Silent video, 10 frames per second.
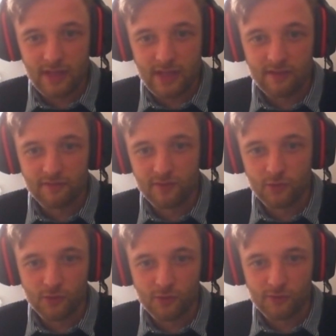if
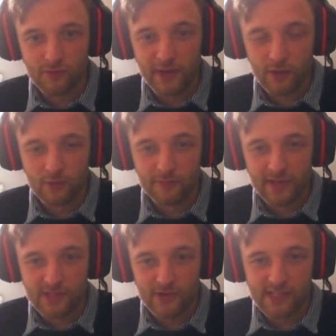you're familiar with
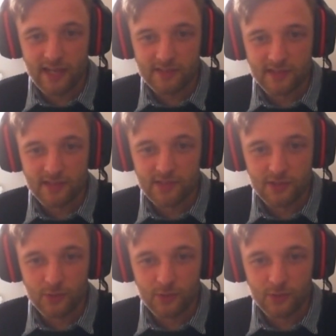military tactics,